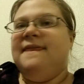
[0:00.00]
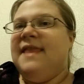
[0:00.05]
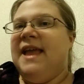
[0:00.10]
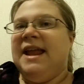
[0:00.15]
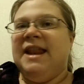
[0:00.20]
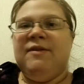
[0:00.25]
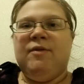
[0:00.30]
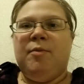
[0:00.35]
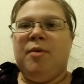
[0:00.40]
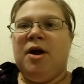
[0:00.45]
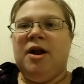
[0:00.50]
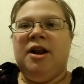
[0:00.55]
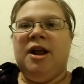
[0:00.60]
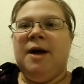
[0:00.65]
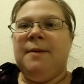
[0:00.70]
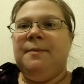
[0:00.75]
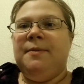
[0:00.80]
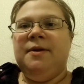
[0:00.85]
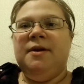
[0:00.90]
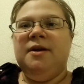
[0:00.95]
I never brought it
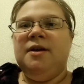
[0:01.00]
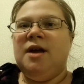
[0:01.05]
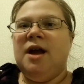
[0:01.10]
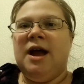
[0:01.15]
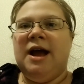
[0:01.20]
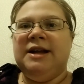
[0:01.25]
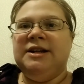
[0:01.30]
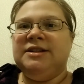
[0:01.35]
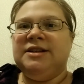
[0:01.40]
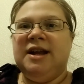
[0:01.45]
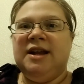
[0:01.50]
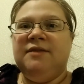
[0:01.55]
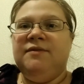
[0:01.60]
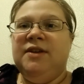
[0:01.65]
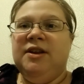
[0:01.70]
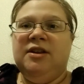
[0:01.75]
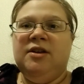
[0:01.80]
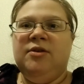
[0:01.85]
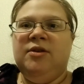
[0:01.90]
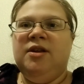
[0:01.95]
up. I just kind of
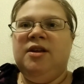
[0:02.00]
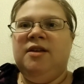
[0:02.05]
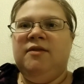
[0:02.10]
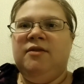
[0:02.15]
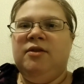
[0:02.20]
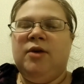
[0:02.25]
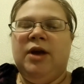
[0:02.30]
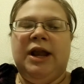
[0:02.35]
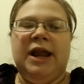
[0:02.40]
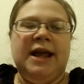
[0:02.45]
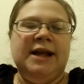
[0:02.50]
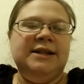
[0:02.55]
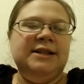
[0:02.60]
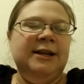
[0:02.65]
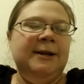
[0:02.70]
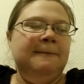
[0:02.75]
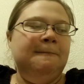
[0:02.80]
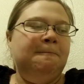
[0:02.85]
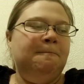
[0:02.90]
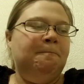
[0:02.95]
vetoed it, even though I liked
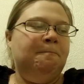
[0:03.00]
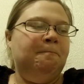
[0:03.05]
it.